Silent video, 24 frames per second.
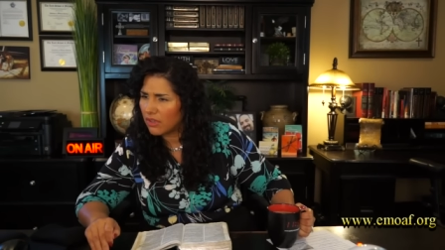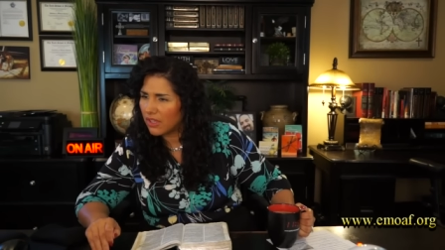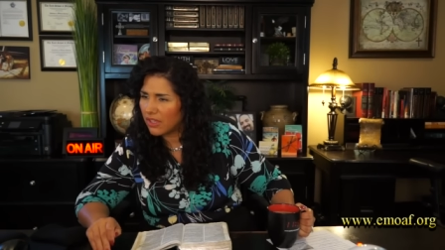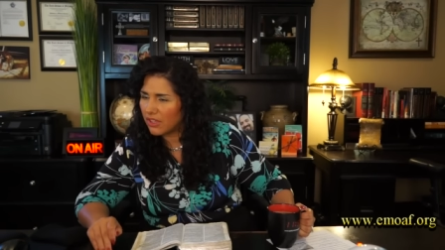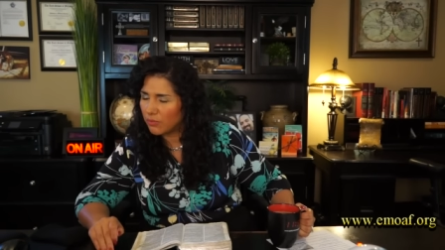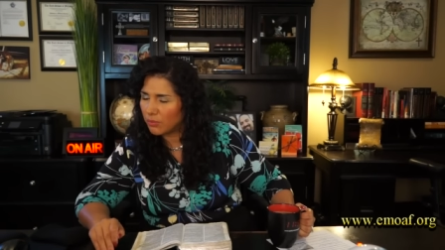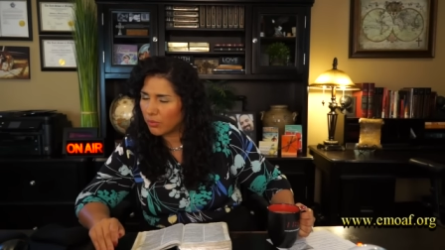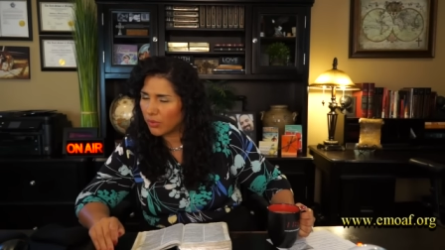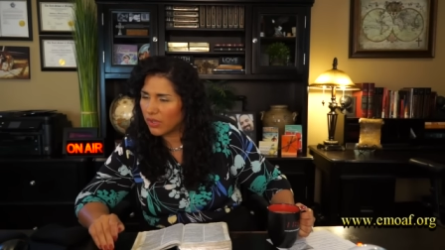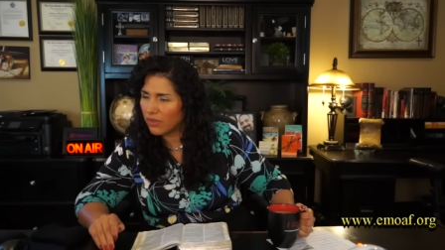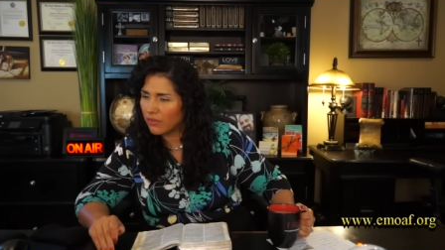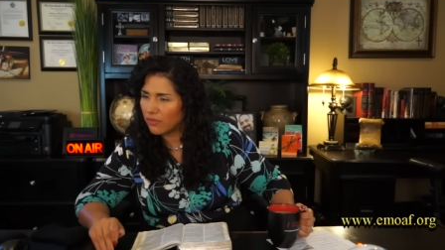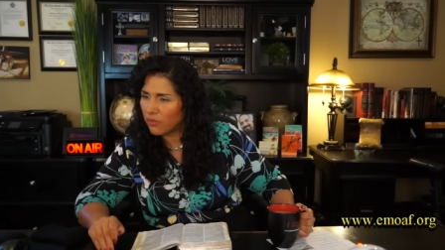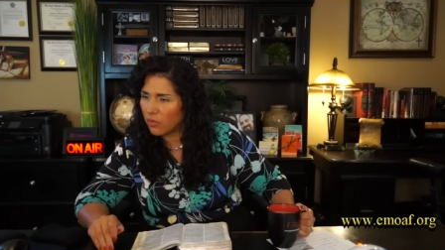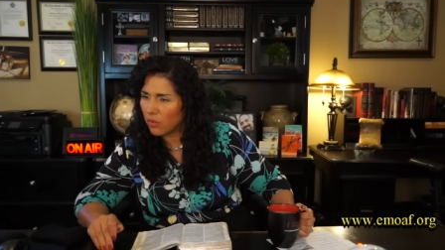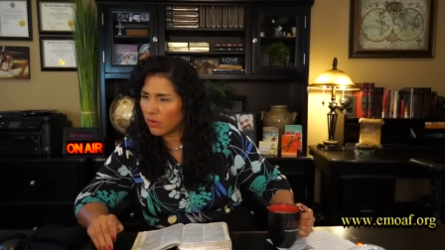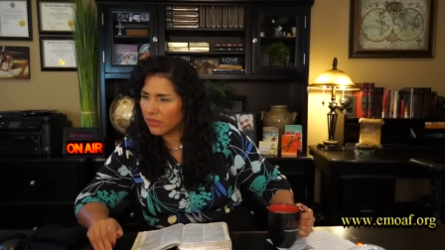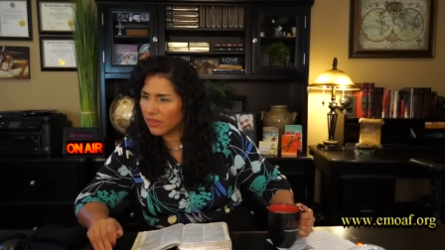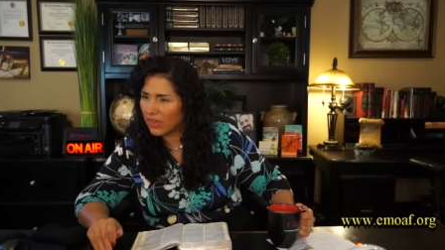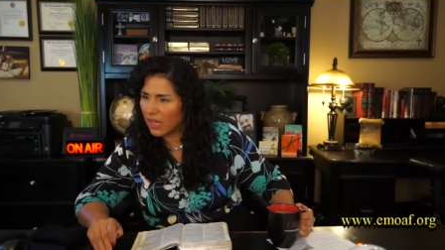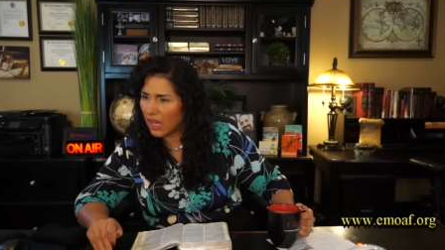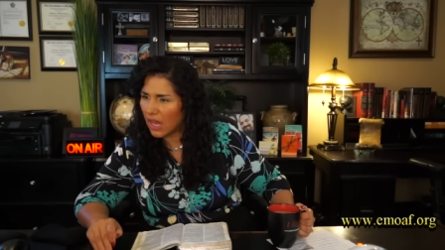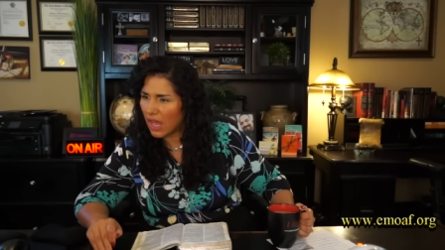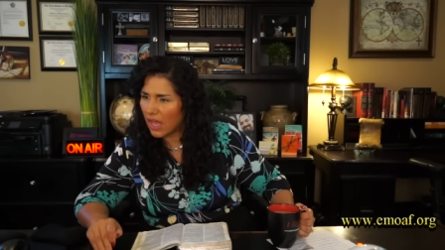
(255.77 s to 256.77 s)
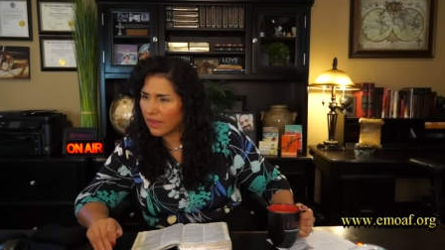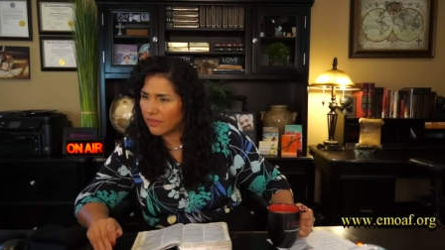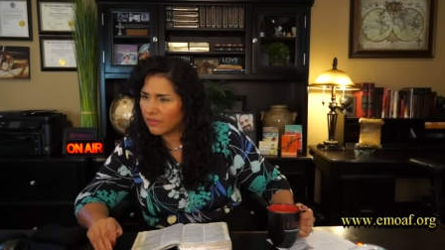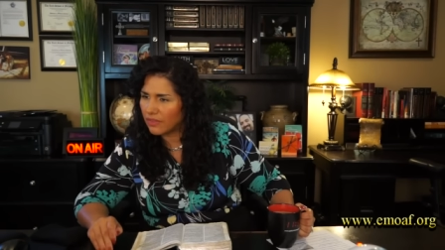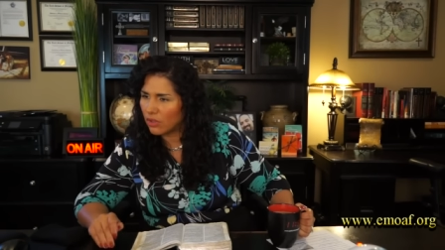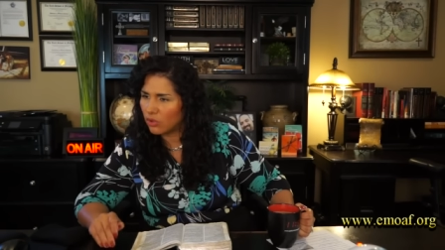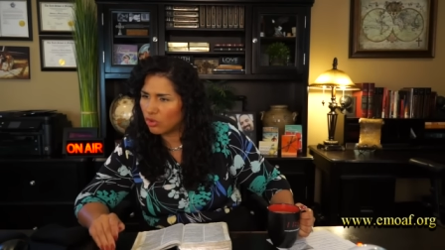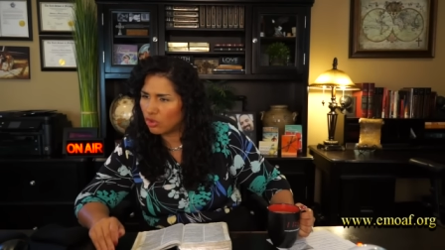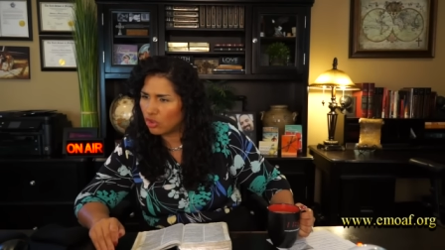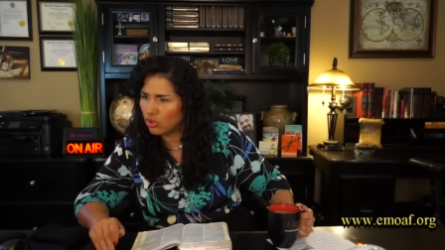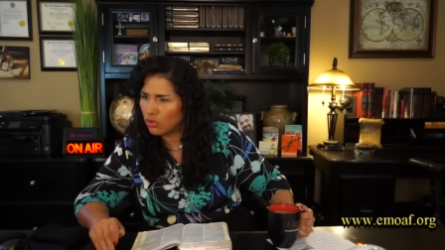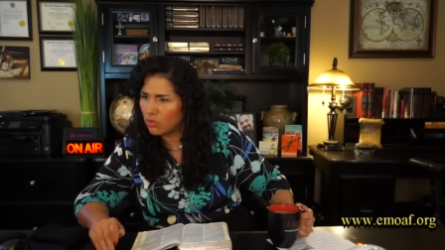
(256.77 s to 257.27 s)
He's bringing forth life.
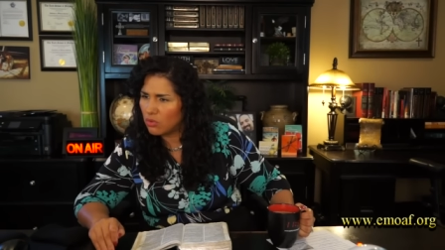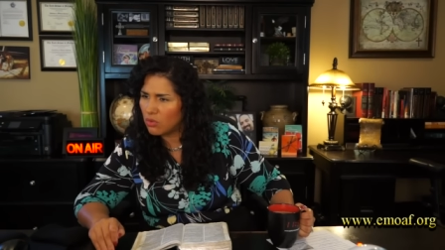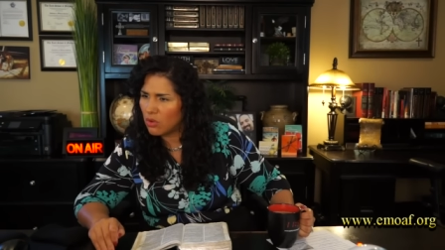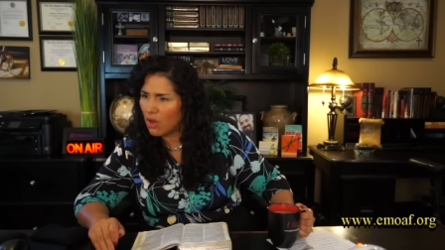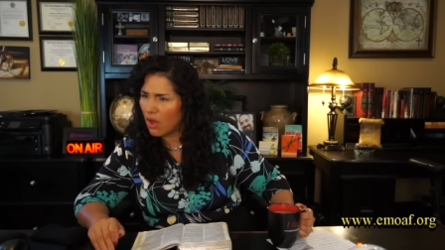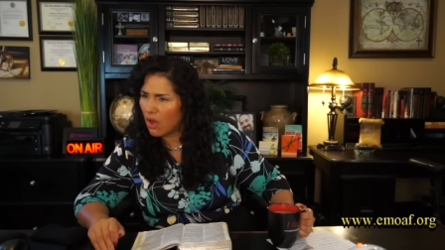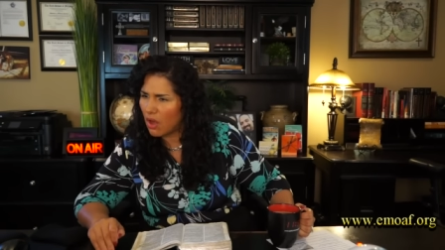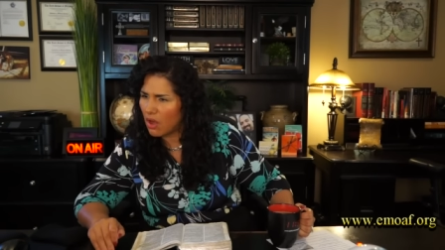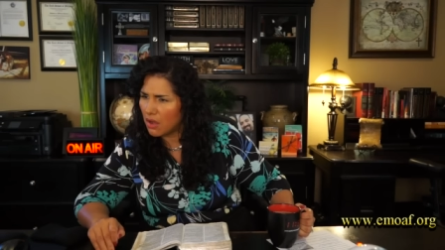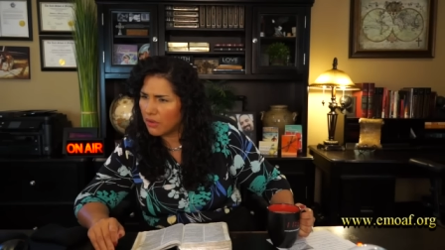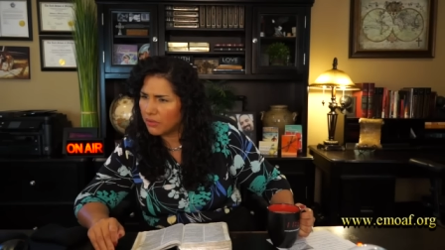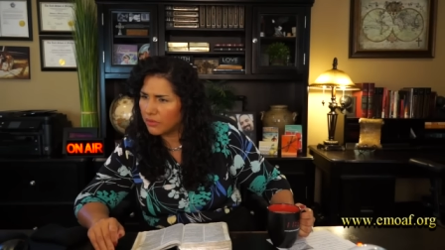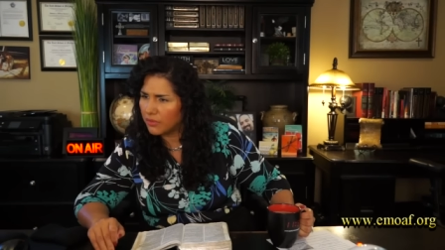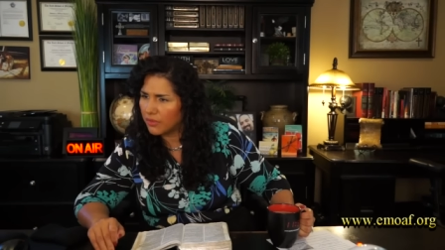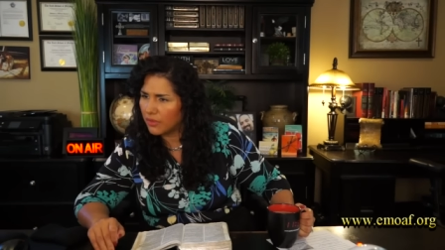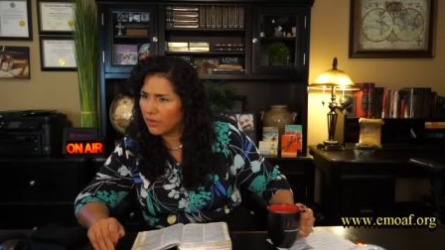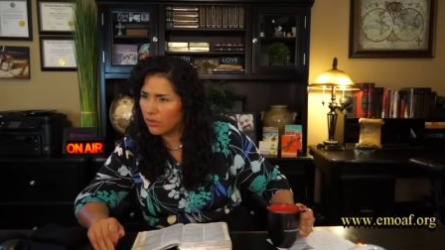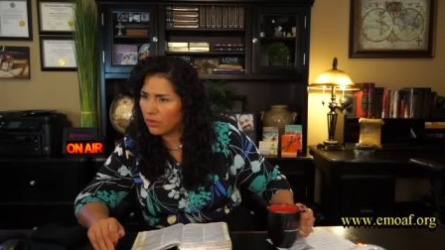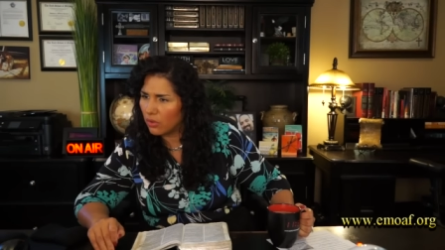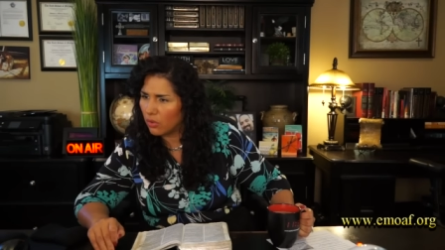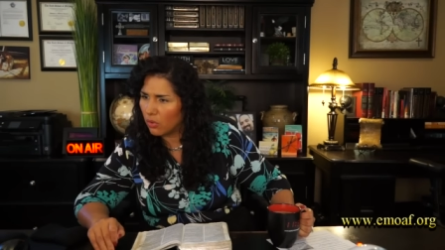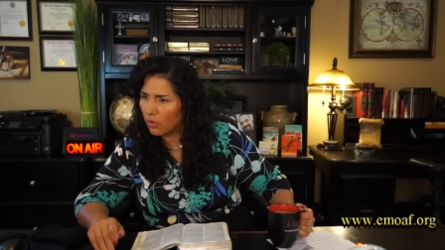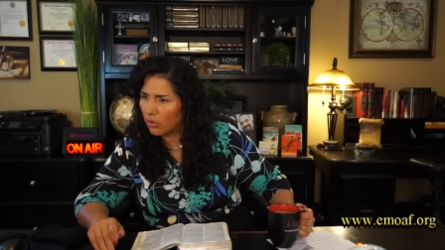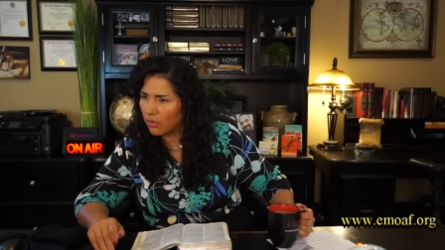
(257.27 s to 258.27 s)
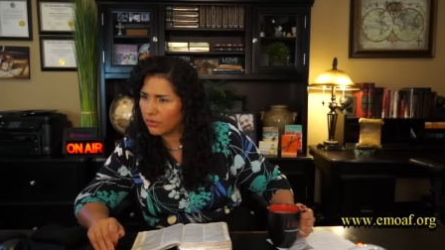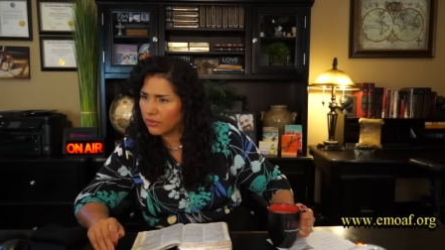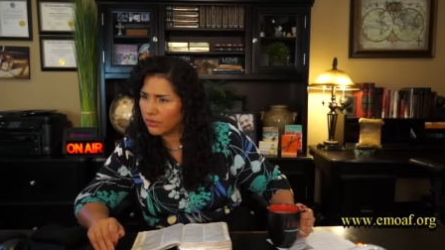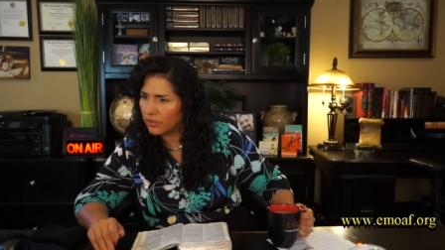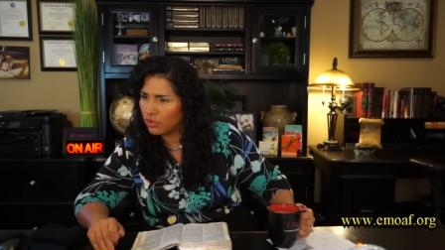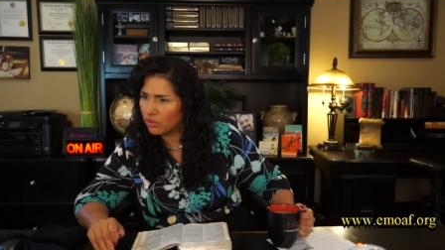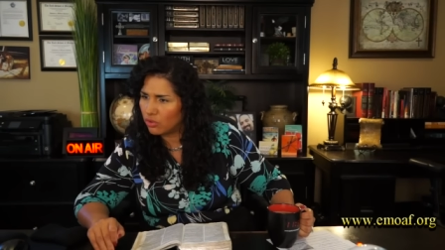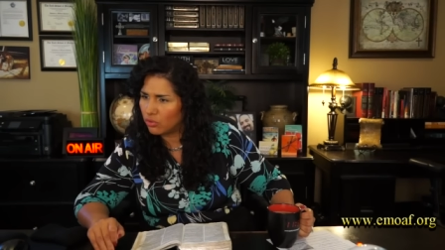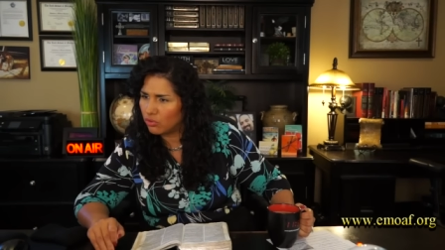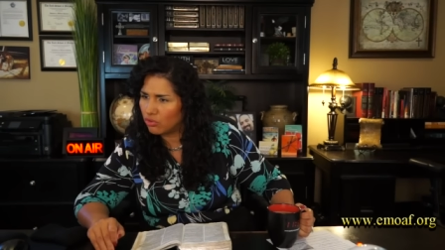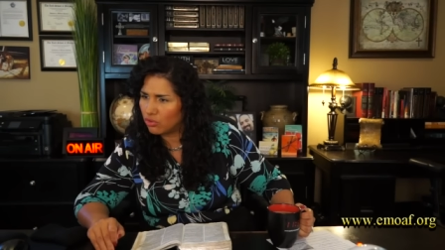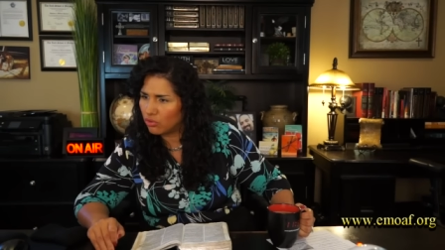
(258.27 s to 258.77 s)
Now you honor the Lord.
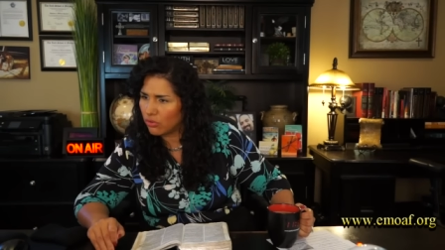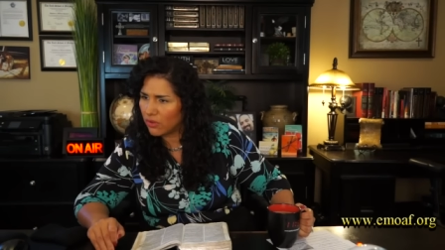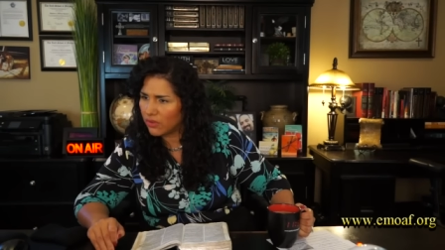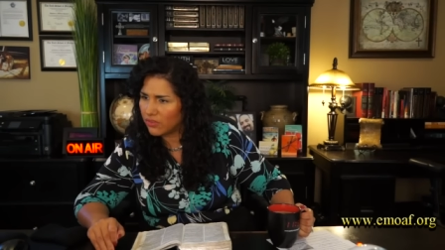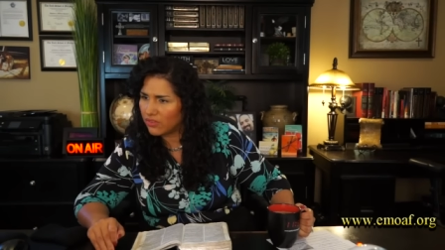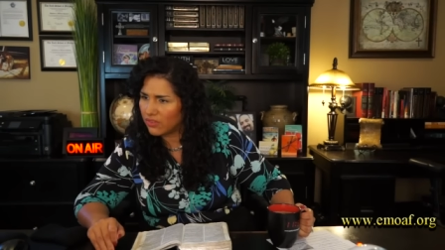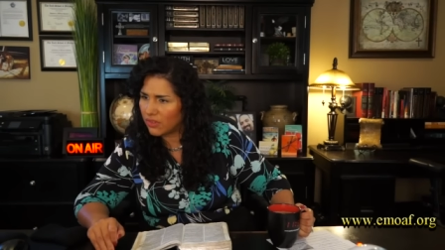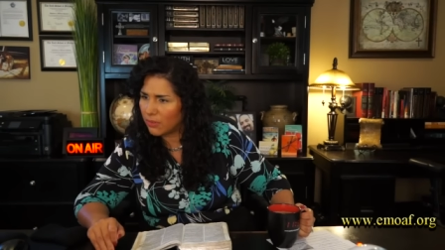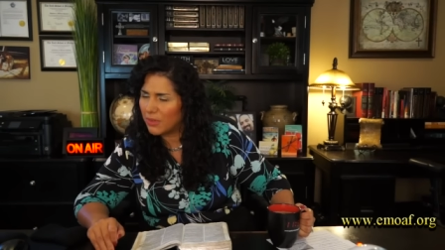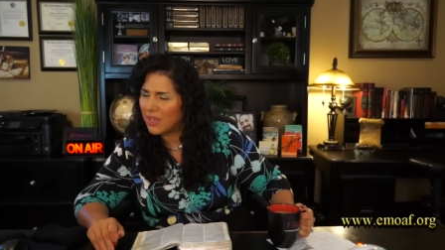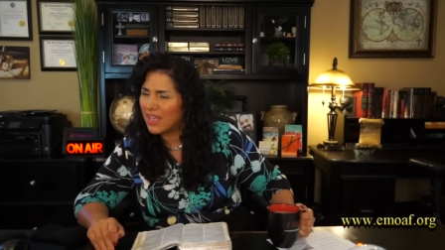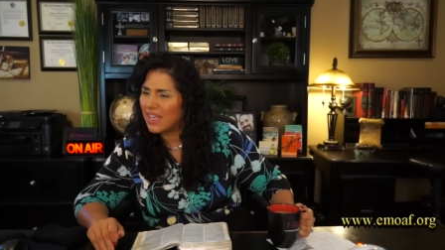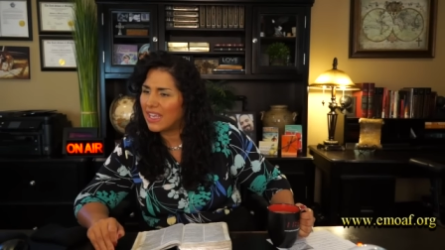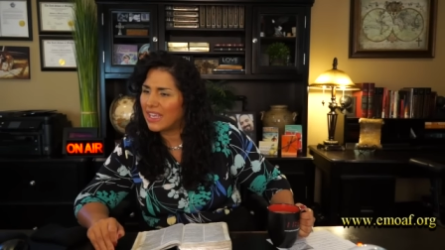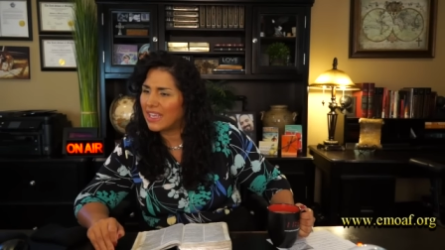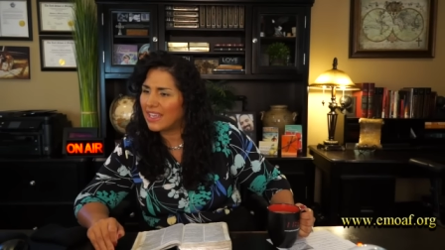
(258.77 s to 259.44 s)
You trust him.